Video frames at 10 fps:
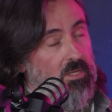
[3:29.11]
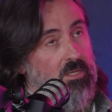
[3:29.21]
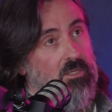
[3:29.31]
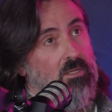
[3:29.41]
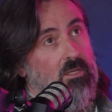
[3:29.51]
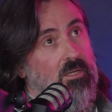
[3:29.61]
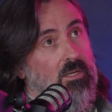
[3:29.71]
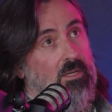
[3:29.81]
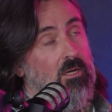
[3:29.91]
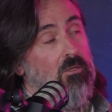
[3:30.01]
And
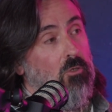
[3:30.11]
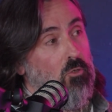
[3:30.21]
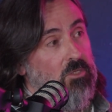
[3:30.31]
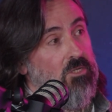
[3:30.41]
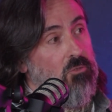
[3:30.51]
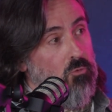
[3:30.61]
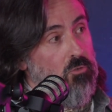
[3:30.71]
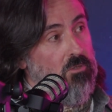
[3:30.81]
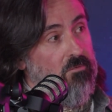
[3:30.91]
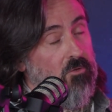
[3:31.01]
it unlocked a
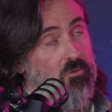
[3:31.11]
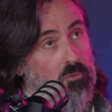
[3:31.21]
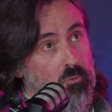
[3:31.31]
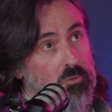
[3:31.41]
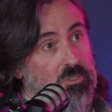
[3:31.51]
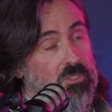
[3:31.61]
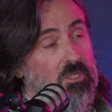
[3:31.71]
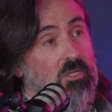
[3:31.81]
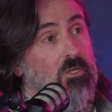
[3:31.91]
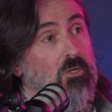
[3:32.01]
door for those
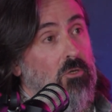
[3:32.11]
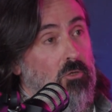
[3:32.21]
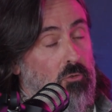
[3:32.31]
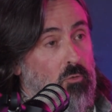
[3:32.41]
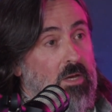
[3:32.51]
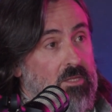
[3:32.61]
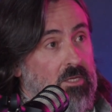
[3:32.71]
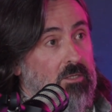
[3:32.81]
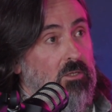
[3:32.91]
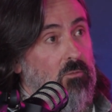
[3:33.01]
who I
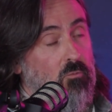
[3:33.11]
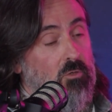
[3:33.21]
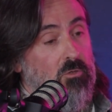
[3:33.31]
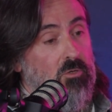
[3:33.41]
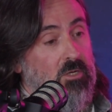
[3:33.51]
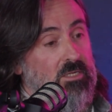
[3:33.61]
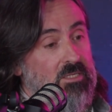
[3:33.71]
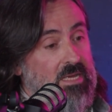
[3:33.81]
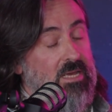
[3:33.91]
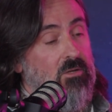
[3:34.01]
think were
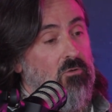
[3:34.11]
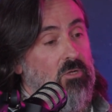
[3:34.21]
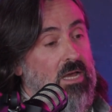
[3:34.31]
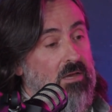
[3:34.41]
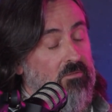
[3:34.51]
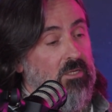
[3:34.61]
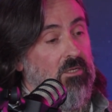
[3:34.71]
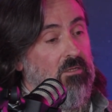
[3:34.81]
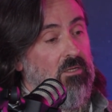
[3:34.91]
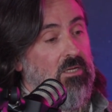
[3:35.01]
intent on
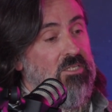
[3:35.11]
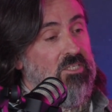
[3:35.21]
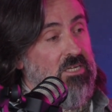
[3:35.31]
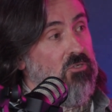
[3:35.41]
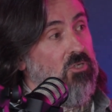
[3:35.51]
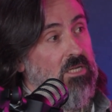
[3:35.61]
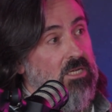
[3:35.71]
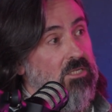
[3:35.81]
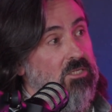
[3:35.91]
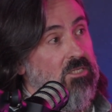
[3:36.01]
having a
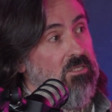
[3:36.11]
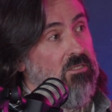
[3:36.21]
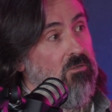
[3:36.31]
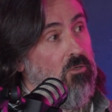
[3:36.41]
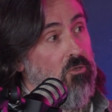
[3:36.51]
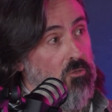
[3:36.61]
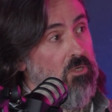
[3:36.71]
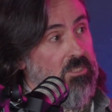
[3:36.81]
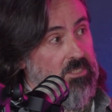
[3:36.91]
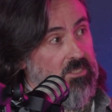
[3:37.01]
centralised
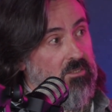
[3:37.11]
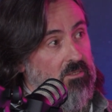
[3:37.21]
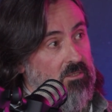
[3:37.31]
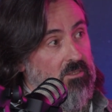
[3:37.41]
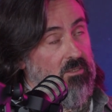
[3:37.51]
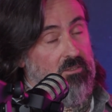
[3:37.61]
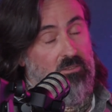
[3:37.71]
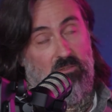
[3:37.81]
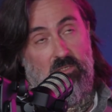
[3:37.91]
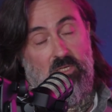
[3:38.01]
authority.
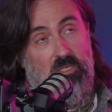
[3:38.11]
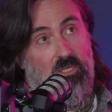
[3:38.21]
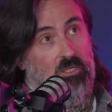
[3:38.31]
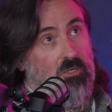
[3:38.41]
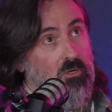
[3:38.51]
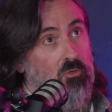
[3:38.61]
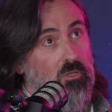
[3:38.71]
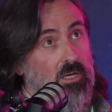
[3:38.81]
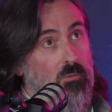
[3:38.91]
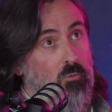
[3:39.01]
And you can call
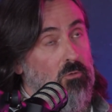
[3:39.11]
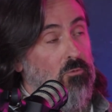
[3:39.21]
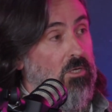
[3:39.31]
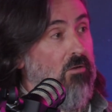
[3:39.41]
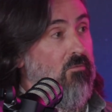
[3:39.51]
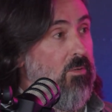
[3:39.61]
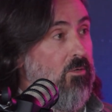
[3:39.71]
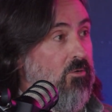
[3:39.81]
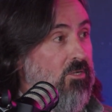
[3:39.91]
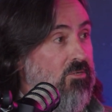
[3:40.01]
that a world
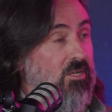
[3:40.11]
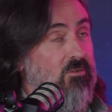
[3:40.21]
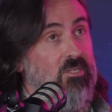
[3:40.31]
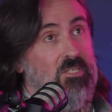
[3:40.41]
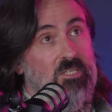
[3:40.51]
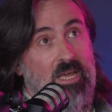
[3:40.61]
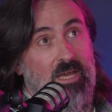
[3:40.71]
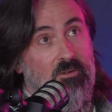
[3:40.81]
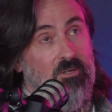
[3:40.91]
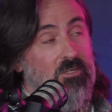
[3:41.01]
government or a great
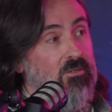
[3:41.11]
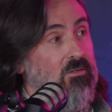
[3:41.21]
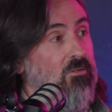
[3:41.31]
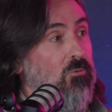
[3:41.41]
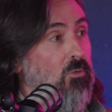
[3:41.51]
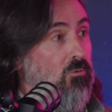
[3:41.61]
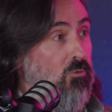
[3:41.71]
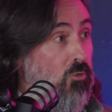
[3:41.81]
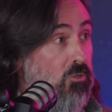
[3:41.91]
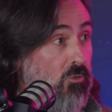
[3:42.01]
reset or a new world
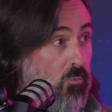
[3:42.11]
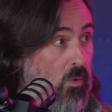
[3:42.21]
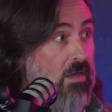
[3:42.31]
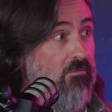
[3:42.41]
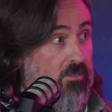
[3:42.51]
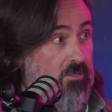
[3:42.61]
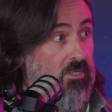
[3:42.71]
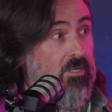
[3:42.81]
order or whatever.